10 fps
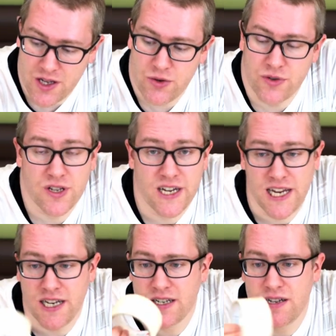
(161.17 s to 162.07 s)
You also
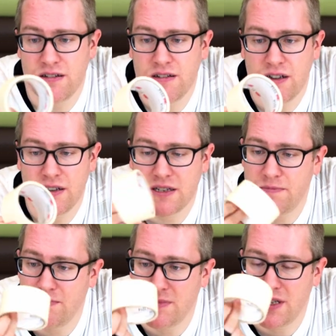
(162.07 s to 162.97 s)
need
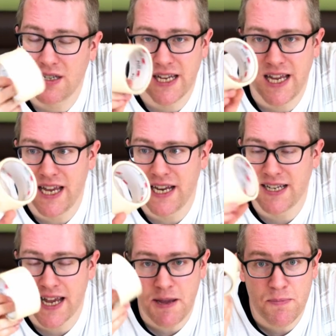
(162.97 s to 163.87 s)
some sticky
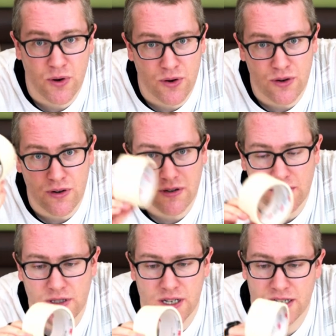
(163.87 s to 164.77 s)
tape
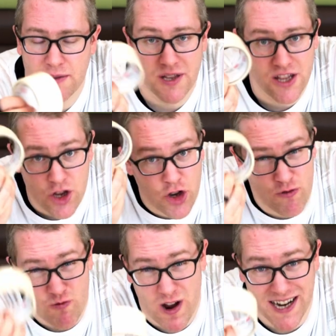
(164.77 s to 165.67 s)
or something that you
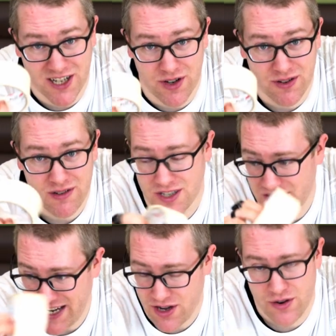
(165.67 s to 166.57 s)
can write on,
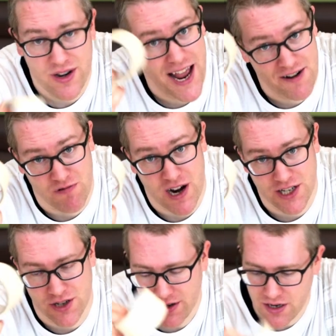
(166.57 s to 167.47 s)
stick on and
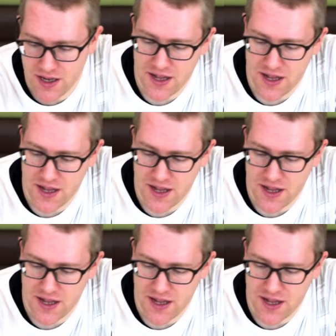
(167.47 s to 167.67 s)
write on.